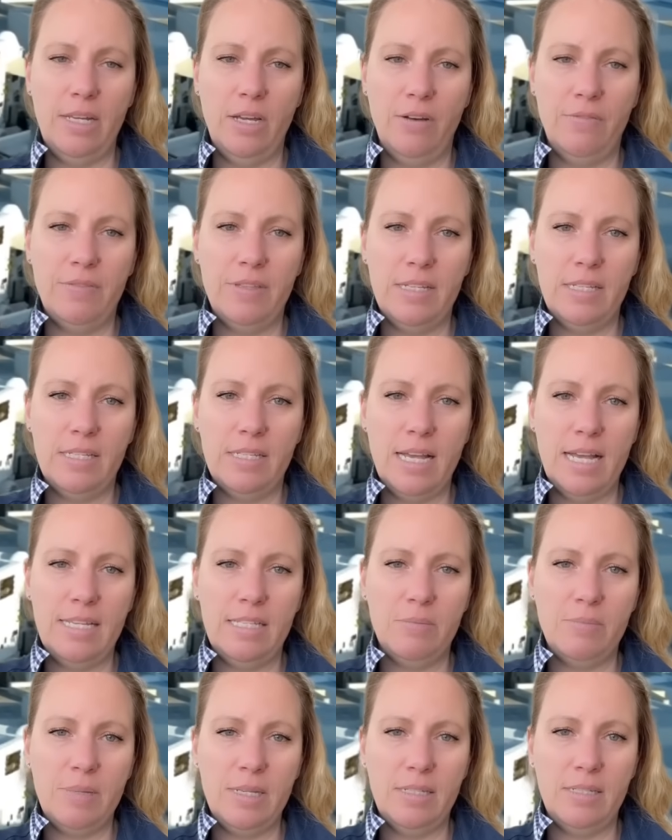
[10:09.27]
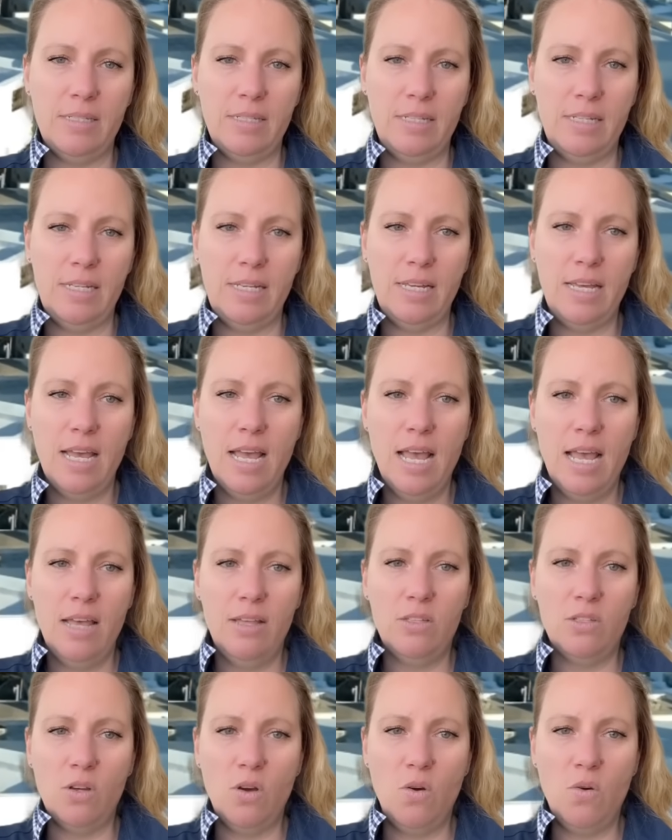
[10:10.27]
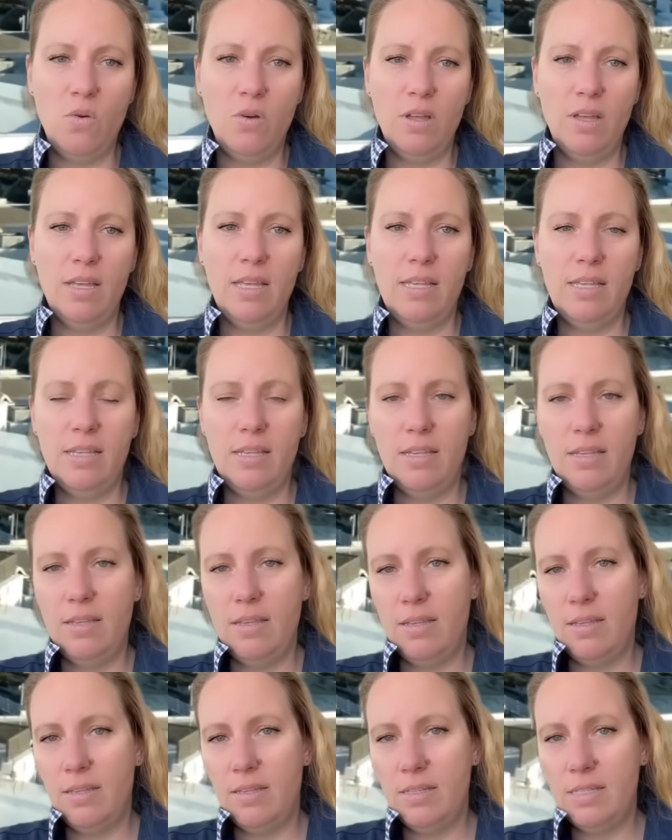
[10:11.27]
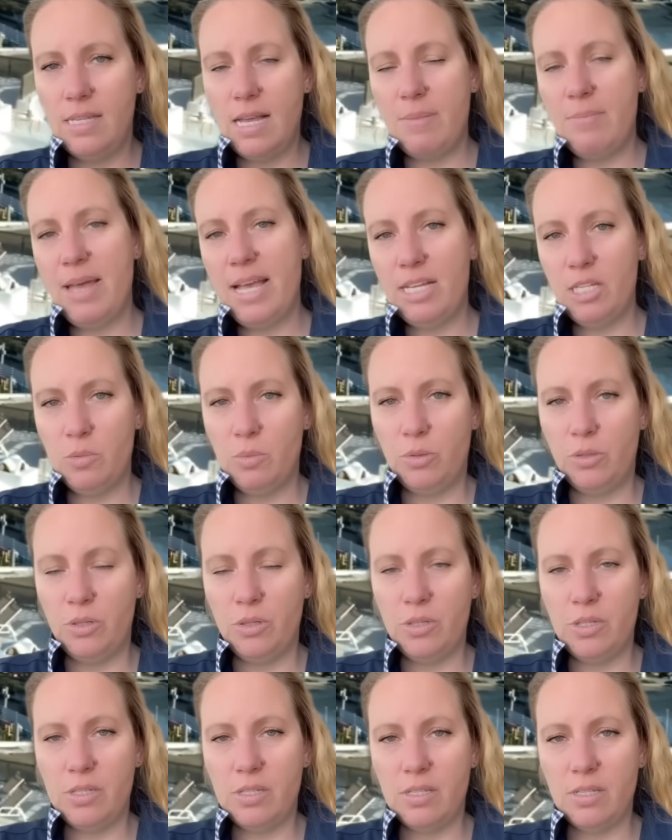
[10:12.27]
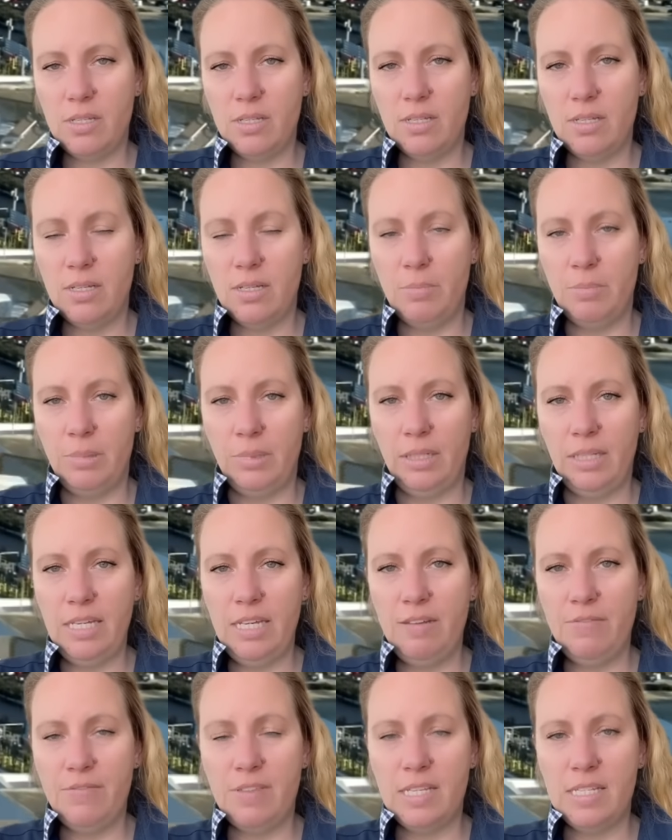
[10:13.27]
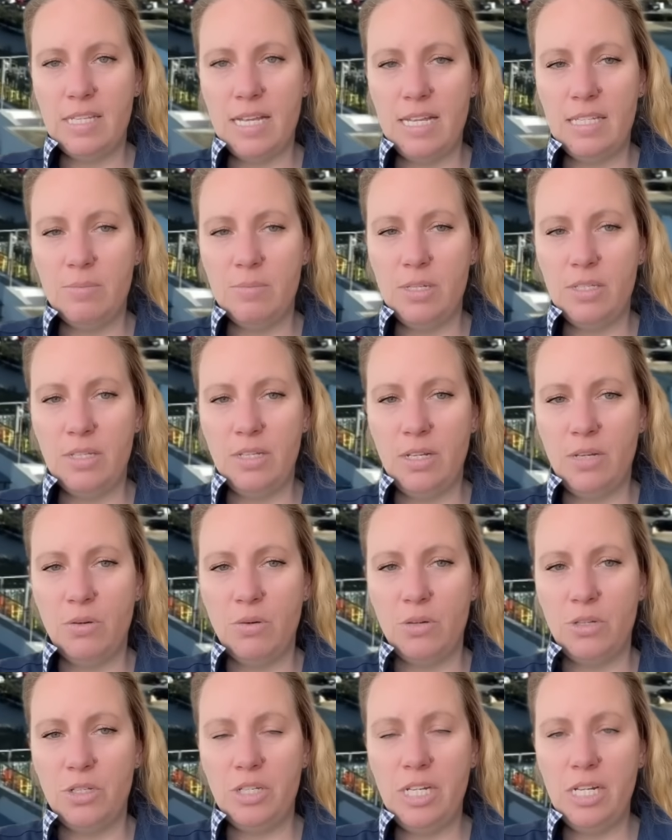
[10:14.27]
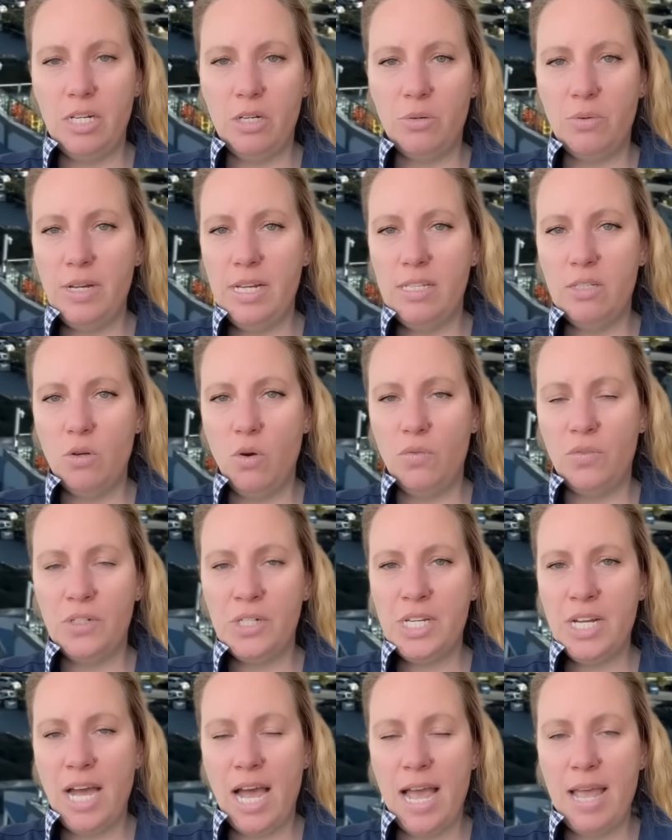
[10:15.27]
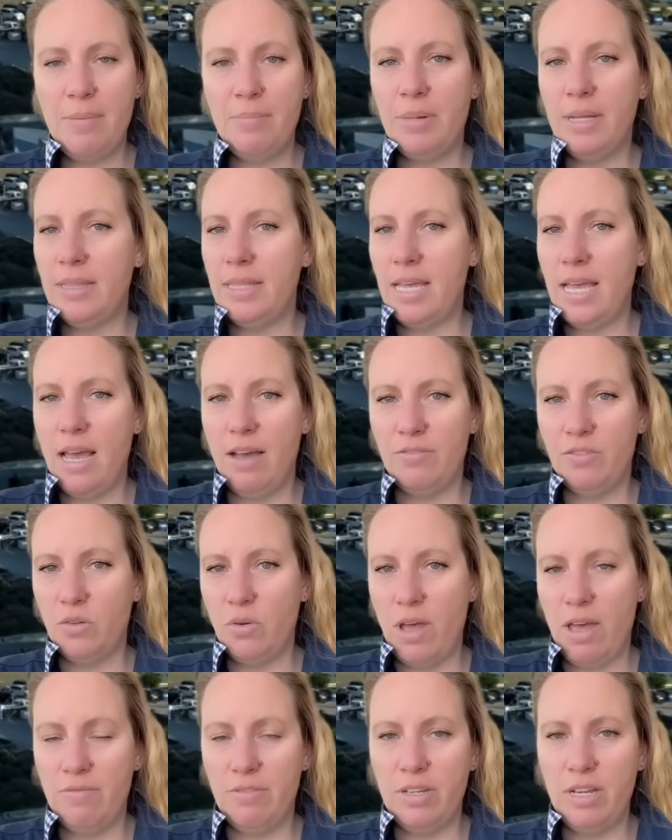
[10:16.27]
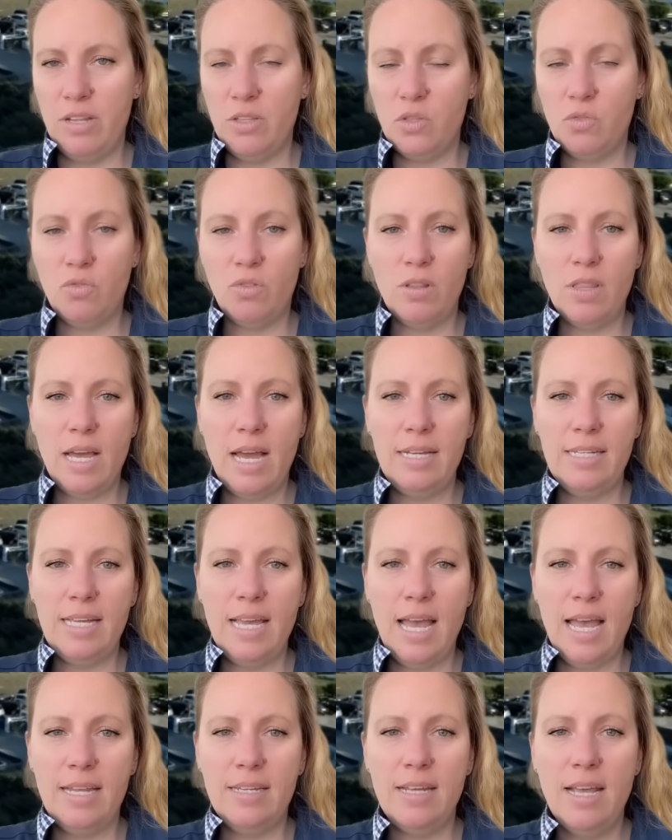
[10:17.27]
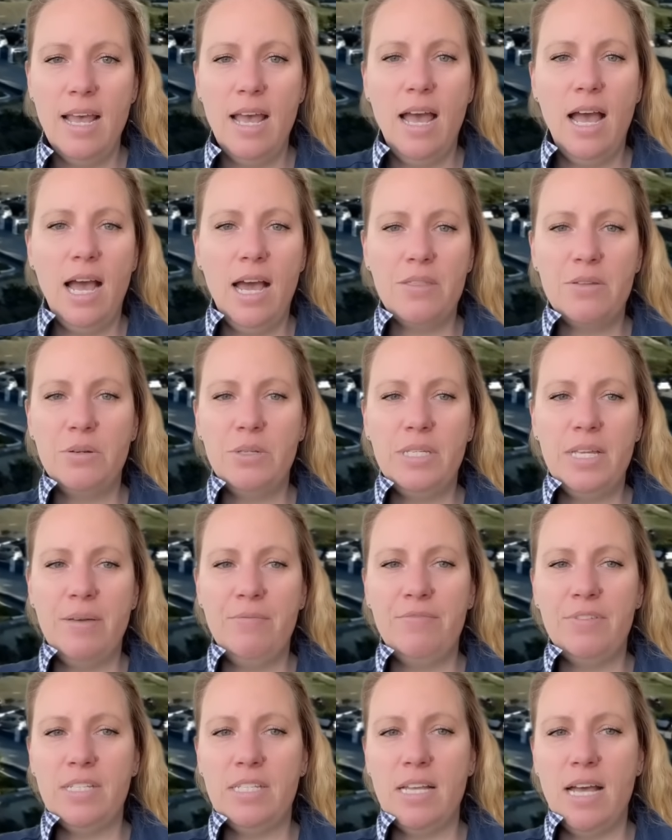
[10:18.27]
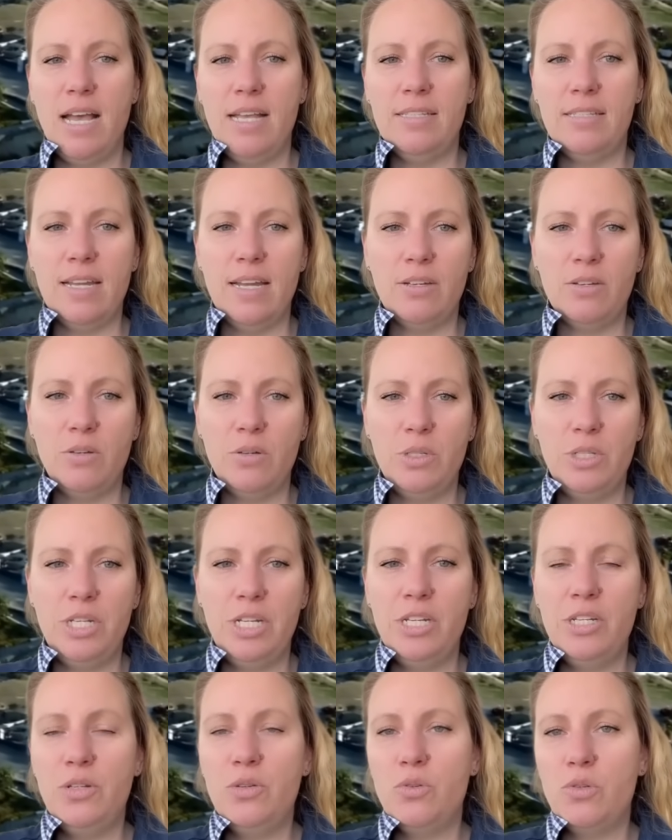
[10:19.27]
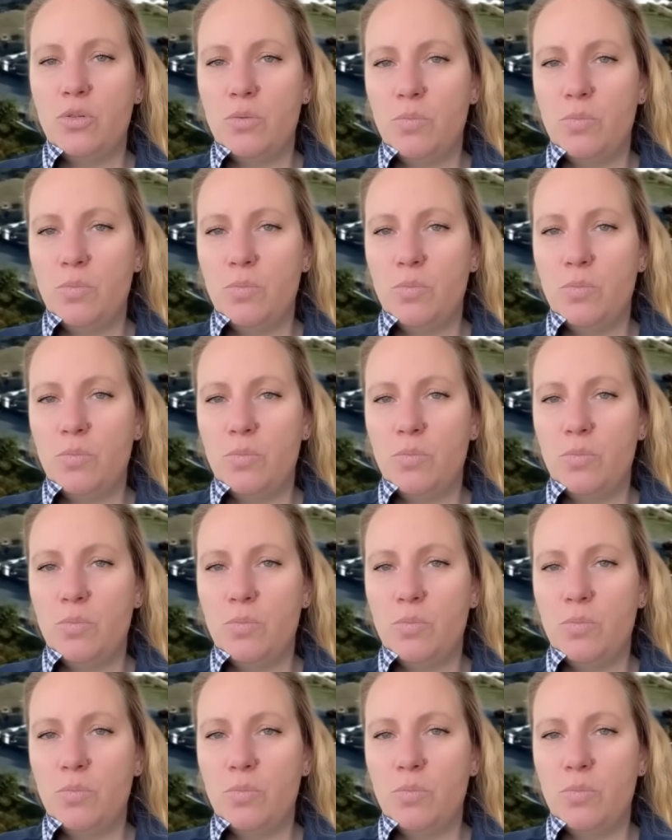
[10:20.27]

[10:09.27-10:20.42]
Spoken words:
of the seismicity. So some experts believe the seismicity could decrease over time, but they have no evidence for that yet. Others emphasize that continued